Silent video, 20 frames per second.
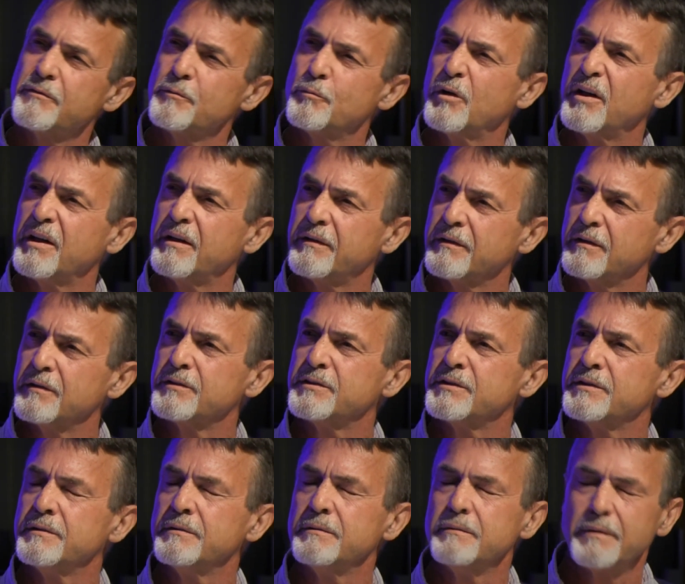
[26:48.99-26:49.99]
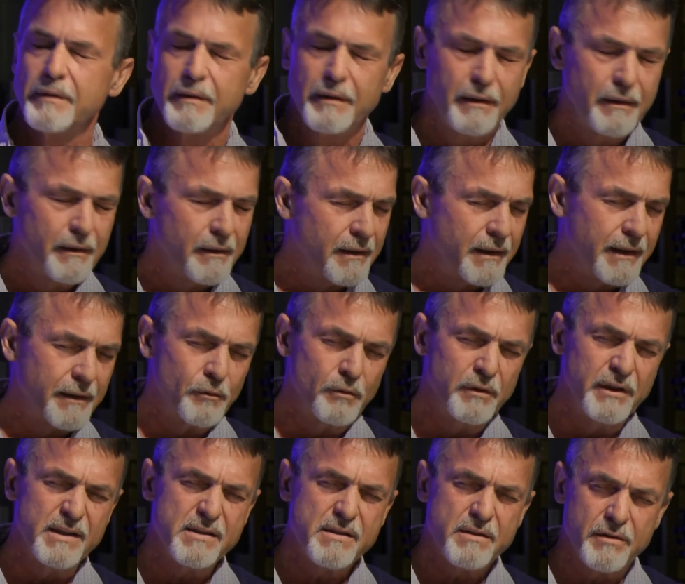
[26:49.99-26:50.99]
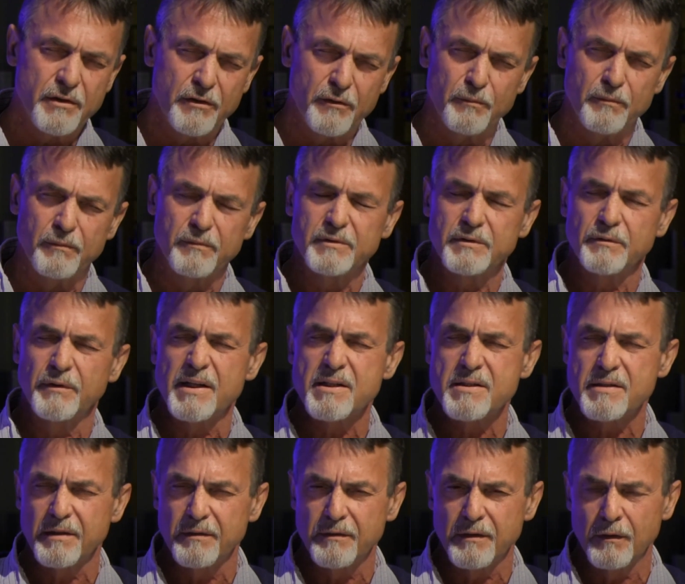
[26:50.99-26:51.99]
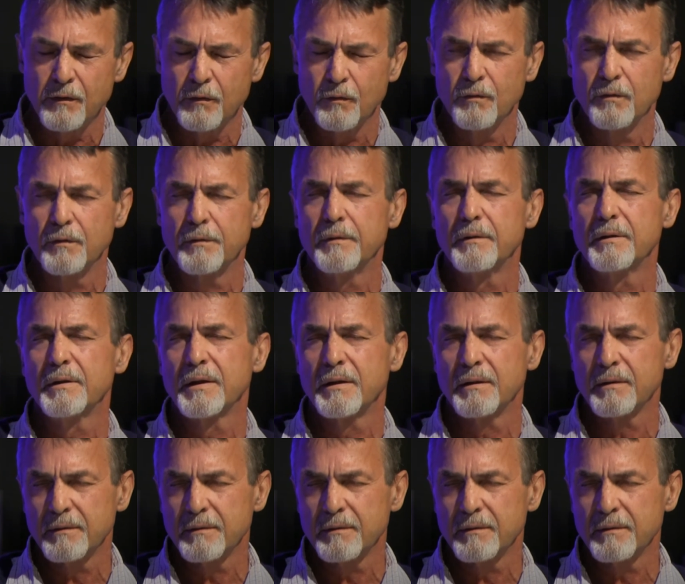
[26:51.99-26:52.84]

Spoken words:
Everybody tells you, I had all these terms, rest in the Lord,